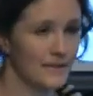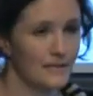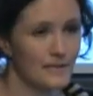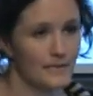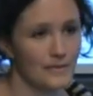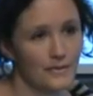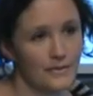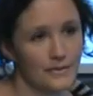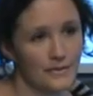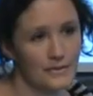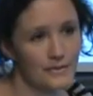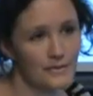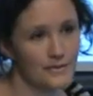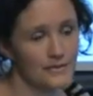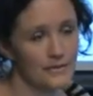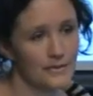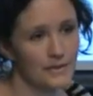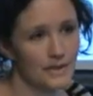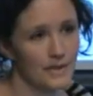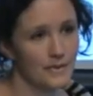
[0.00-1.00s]
And through the
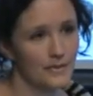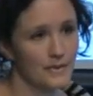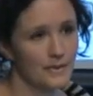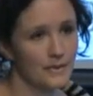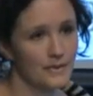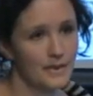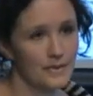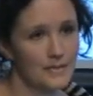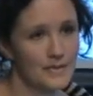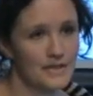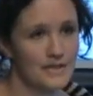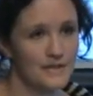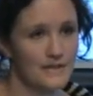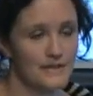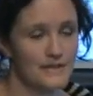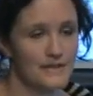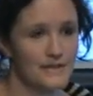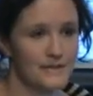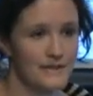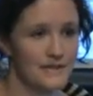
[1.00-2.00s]
Drawing Wall
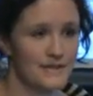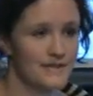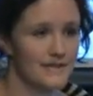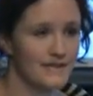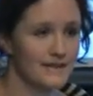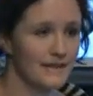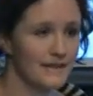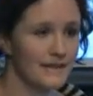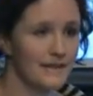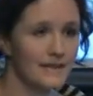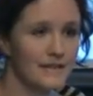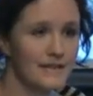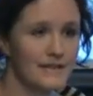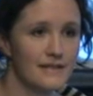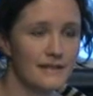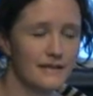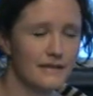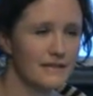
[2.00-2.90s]
commissions, which is a large,